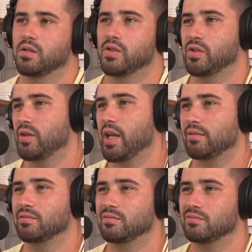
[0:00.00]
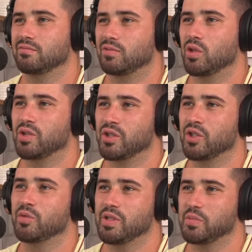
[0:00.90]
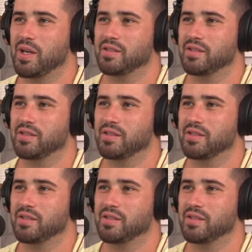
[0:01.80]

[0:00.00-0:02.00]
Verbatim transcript: So you're like rolling doobies, basically.